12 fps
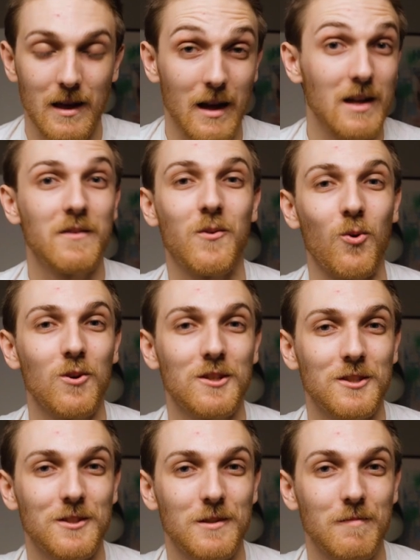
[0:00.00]
And of
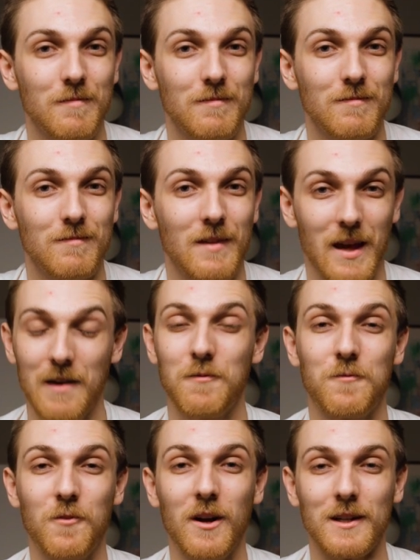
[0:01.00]
course, they have a
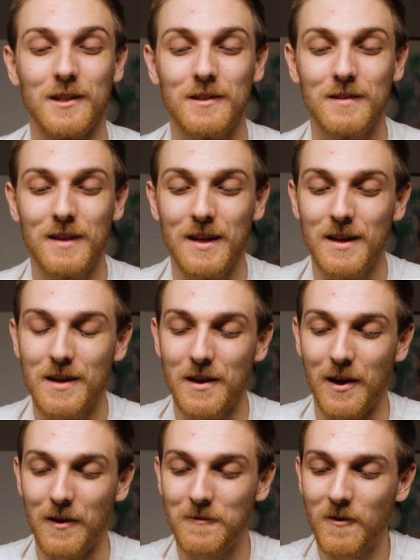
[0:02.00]
frunk.
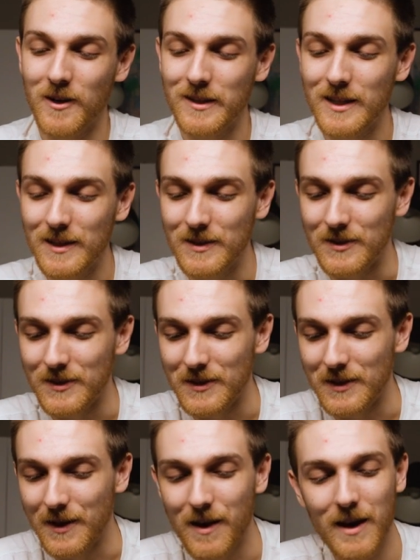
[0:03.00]
A frunk is
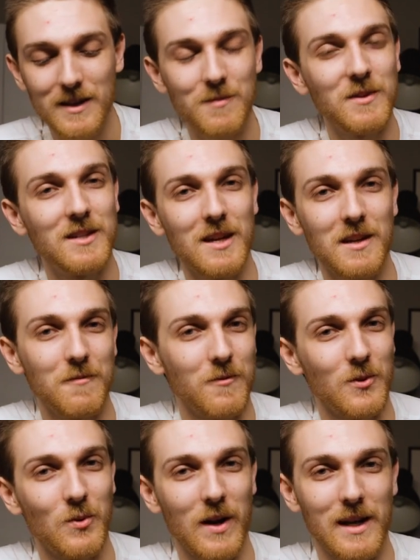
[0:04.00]
not to be taken for
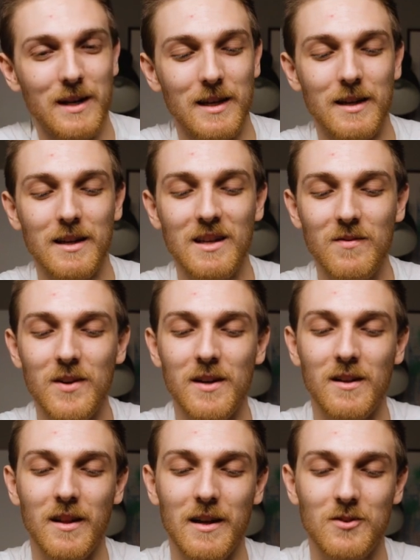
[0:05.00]
granted, even in an
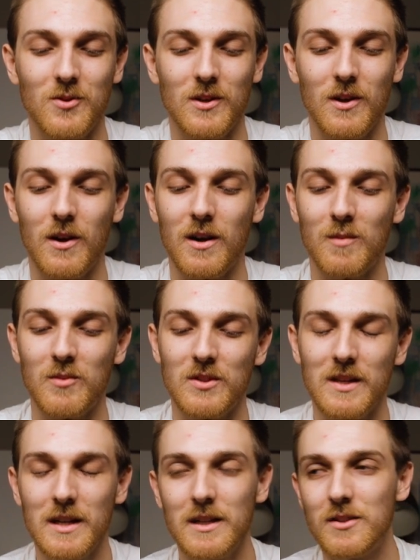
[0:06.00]
electric car.
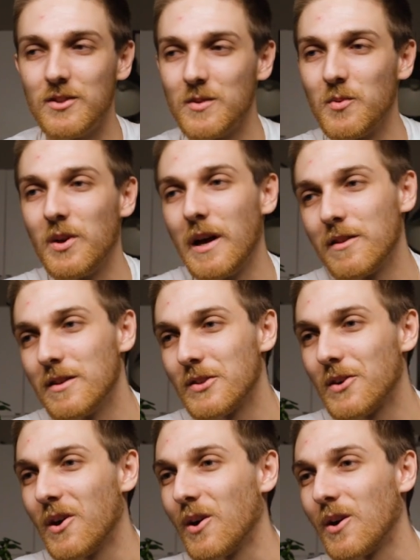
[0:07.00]
Mercedes just put out this
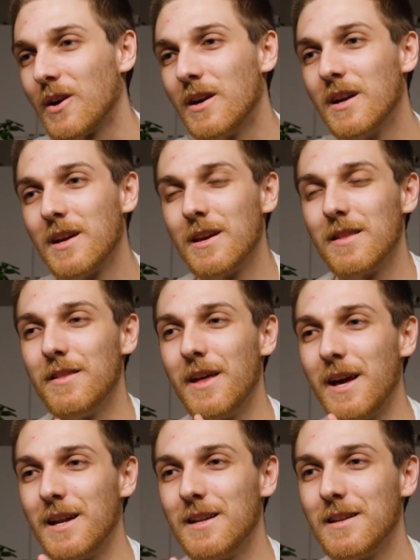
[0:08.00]
car
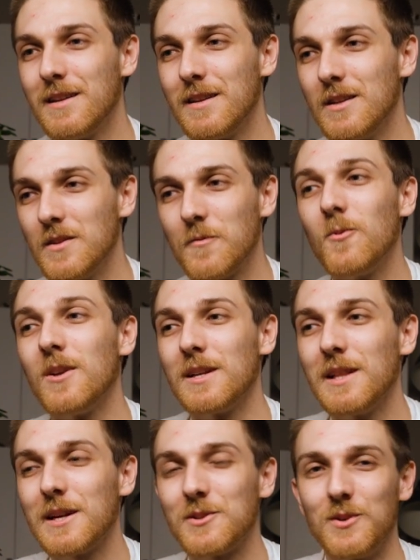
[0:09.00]
that is fully
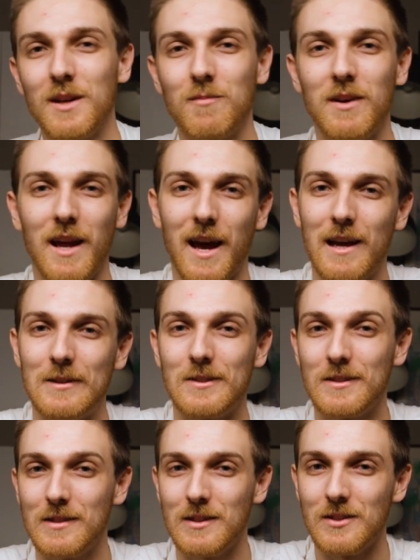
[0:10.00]
electric but
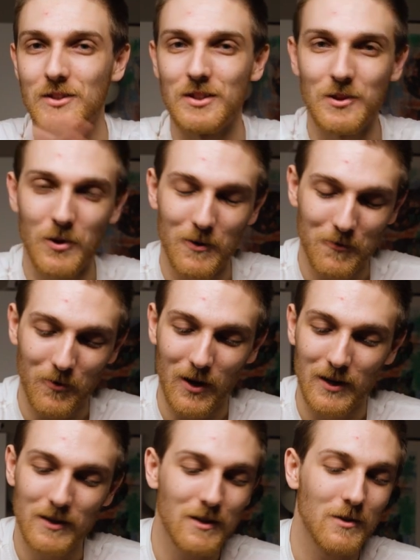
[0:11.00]
has zero
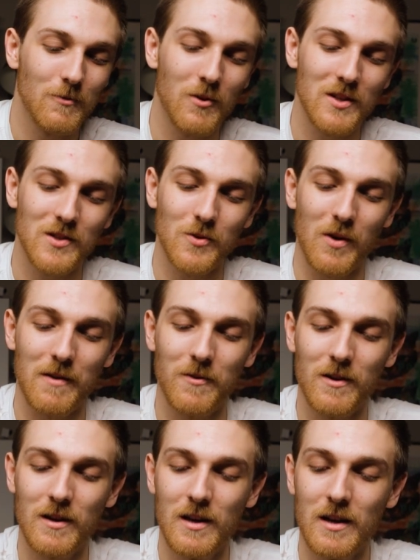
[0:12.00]
frunk
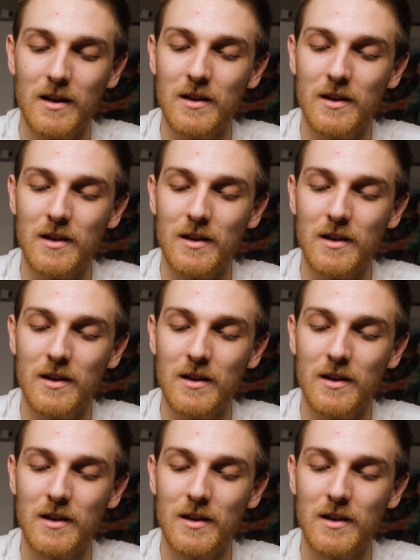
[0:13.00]
whatsoever.